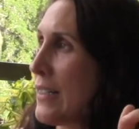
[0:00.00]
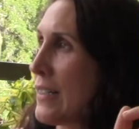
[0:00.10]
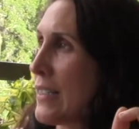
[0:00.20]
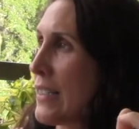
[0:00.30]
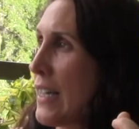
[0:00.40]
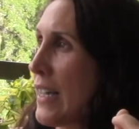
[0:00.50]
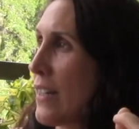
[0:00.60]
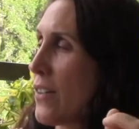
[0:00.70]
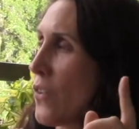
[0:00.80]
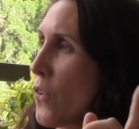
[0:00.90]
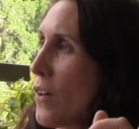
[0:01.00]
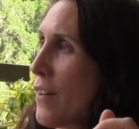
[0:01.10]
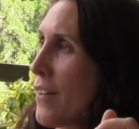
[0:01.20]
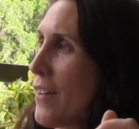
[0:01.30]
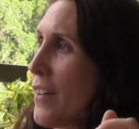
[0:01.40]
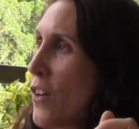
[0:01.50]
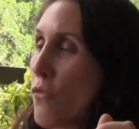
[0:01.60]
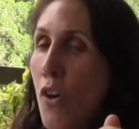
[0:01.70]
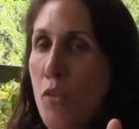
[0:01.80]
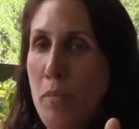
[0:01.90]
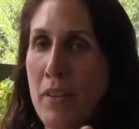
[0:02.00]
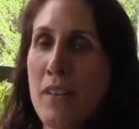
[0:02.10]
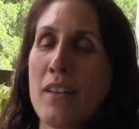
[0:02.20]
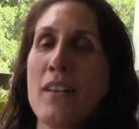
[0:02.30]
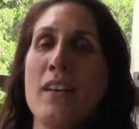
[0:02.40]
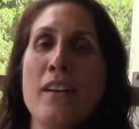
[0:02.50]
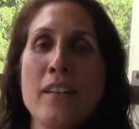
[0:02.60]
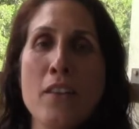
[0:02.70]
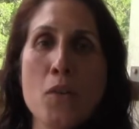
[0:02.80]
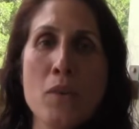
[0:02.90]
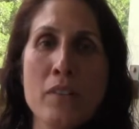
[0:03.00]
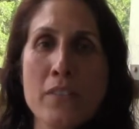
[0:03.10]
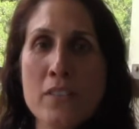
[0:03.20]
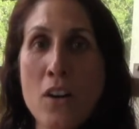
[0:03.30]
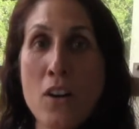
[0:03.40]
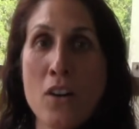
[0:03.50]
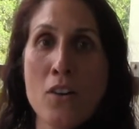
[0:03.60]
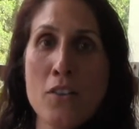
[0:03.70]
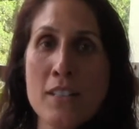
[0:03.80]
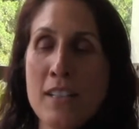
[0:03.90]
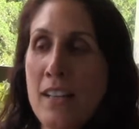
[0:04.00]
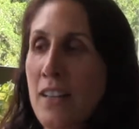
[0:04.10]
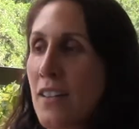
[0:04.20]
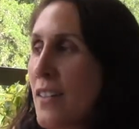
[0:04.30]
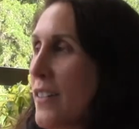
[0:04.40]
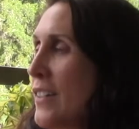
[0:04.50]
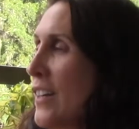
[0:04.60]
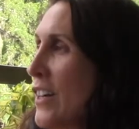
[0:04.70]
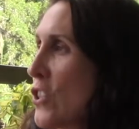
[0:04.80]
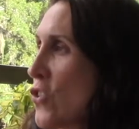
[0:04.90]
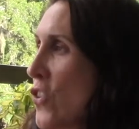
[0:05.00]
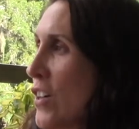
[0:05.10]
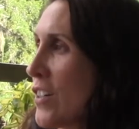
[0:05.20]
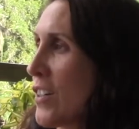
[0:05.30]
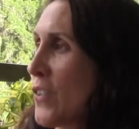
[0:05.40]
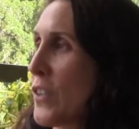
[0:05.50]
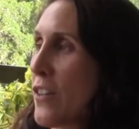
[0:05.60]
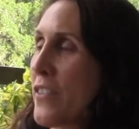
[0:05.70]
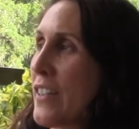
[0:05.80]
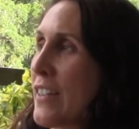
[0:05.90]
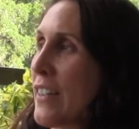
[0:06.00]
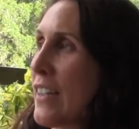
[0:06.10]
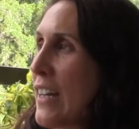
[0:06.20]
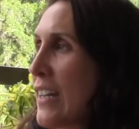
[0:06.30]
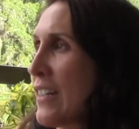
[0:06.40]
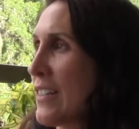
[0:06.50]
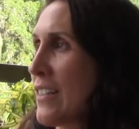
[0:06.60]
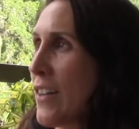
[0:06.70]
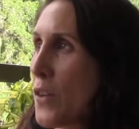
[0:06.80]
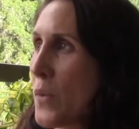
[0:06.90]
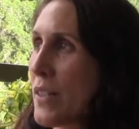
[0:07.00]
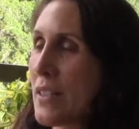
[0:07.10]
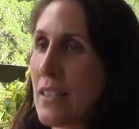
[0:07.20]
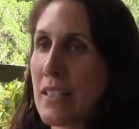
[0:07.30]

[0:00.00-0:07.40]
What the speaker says: snake or a rope. Another one feels, it's like a trunk when they're feeling the legs. Another one's